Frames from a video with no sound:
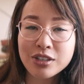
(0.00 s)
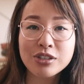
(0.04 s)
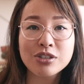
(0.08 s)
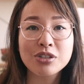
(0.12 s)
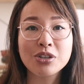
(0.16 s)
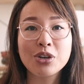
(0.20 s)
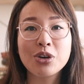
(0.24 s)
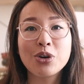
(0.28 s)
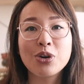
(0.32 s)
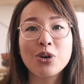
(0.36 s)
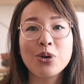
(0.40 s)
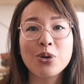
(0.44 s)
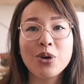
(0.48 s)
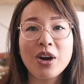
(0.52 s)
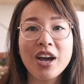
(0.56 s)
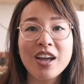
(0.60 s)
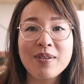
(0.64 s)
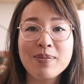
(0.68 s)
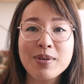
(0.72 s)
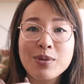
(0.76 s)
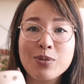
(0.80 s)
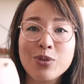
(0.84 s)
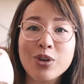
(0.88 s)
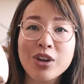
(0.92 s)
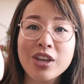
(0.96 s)
So I've
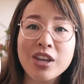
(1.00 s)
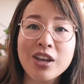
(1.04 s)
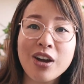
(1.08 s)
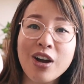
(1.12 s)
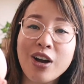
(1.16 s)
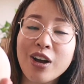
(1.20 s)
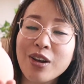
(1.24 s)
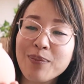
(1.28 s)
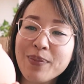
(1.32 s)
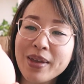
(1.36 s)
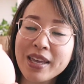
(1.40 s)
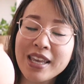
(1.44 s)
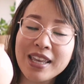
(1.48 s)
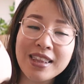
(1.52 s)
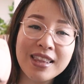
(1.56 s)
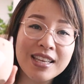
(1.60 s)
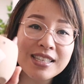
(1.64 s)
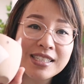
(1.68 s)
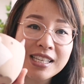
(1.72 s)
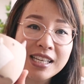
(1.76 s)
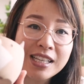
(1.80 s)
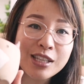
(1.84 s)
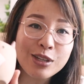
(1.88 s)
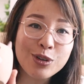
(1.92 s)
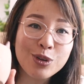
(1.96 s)
been working on making
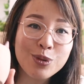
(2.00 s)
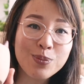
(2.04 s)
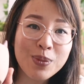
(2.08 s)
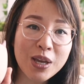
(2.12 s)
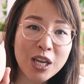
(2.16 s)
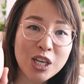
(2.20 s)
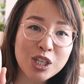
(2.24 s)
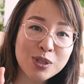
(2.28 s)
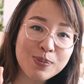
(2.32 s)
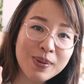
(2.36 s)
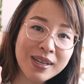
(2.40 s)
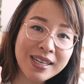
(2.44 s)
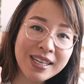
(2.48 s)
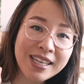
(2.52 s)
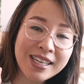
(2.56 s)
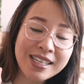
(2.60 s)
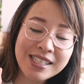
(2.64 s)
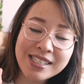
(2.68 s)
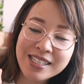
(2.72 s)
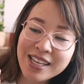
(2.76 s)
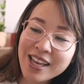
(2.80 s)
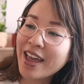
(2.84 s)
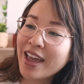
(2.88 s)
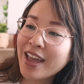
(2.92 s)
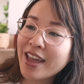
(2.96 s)
these little beige
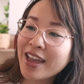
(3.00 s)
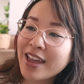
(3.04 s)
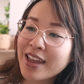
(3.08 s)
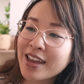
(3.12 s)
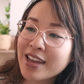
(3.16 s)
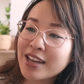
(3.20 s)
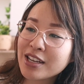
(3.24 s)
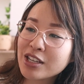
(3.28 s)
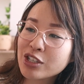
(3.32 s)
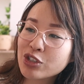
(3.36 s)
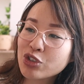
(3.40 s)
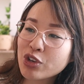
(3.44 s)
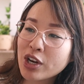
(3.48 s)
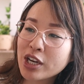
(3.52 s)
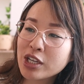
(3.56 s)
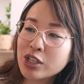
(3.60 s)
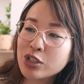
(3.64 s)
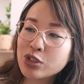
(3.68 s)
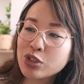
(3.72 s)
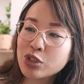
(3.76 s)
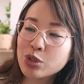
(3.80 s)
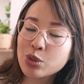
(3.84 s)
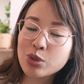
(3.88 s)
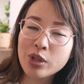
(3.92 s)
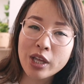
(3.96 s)
buddies and trying to
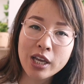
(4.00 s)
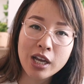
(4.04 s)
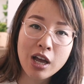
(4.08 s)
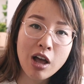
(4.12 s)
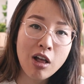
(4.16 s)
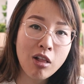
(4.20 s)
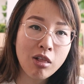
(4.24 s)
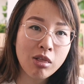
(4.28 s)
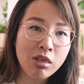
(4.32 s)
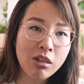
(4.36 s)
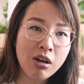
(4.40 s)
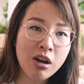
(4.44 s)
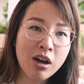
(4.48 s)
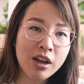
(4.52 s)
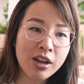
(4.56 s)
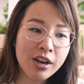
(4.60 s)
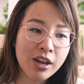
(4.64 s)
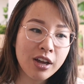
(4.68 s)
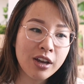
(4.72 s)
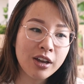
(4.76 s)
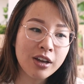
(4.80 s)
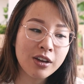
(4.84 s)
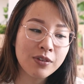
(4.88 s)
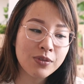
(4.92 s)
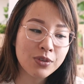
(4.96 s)
do a lot
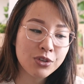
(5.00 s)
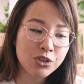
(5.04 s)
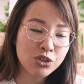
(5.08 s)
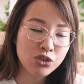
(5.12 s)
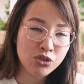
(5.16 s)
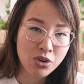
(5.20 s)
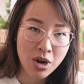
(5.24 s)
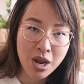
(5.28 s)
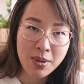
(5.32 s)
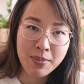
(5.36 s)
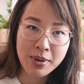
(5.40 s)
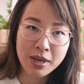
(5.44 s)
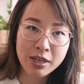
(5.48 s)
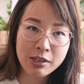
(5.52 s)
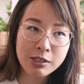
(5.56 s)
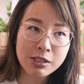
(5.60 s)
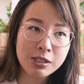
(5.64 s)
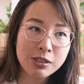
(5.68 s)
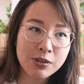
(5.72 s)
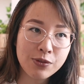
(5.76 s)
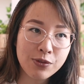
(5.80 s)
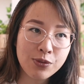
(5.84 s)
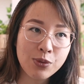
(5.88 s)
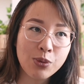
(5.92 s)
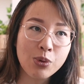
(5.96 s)
of
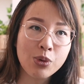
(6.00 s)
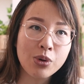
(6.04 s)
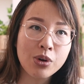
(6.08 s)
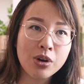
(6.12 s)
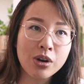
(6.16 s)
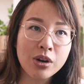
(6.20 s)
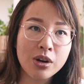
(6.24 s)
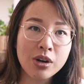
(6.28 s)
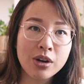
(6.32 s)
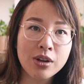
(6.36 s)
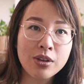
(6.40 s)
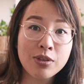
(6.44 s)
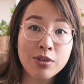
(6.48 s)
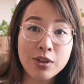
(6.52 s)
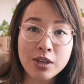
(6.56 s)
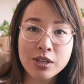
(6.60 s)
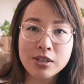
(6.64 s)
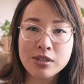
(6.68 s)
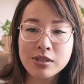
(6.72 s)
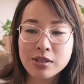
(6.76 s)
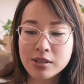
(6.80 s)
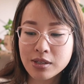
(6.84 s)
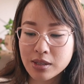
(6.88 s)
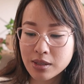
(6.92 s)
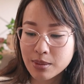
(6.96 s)
ceramics for
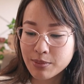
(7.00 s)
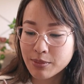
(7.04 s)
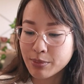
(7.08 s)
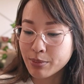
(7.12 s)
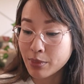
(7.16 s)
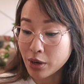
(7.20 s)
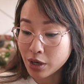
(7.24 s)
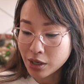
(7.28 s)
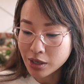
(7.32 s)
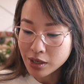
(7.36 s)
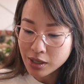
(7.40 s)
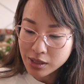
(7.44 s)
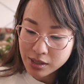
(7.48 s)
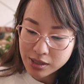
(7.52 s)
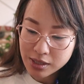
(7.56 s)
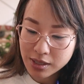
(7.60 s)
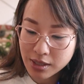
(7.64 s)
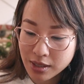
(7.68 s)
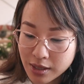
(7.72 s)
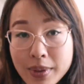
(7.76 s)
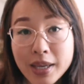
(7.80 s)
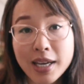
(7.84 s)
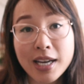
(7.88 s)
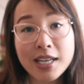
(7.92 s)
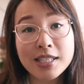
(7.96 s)
this market,
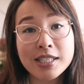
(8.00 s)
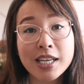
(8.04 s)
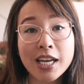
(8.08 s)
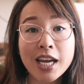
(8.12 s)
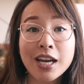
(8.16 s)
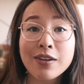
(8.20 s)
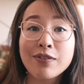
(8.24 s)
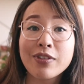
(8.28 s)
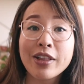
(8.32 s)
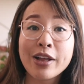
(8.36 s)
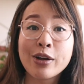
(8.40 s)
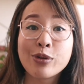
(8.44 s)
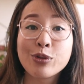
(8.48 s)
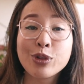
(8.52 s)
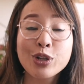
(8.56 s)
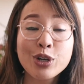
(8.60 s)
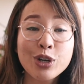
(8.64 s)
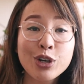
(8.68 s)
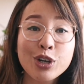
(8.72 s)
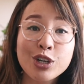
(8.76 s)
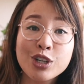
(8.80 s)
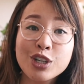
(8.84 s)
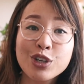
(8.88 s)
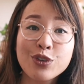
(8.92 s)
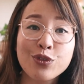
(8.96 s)
because I have now
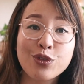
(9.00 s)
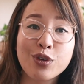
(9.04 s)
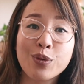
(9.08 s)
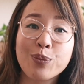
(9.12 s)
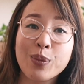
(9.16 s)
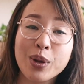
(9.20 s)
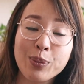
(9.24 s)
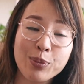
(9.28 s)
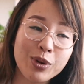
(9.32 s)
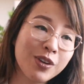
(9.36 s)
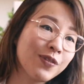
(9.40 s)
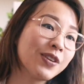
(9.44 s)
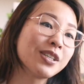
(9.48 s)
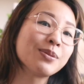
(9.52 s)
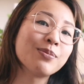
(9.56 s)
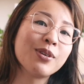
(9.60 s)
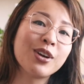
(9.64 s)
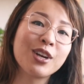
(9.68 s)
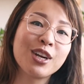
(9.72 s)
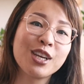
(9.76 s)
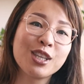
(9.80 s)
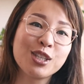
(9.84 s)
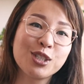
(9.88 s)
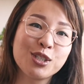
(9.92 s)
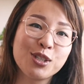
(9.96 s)
learned from my previous
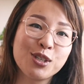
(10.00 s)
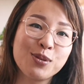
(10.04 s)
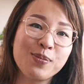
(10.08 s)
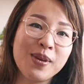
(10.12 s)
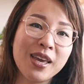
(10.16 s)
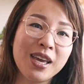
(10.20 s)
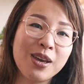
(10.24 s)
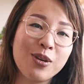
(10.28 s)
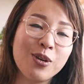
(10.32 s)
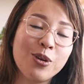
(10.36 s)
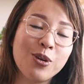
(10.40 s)
markets to make